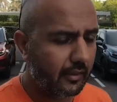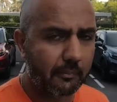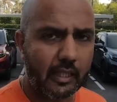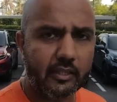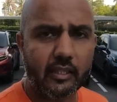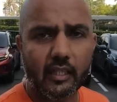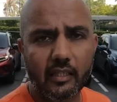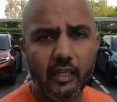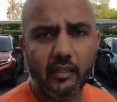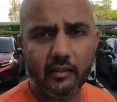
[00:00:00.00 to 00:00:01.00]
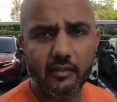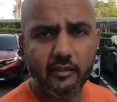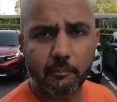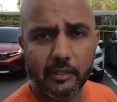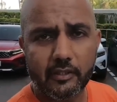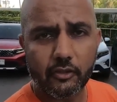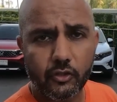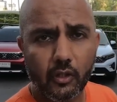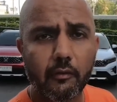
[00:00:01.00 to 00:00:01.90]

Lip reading: I'm Cashy Dillon and this is The Piston Show.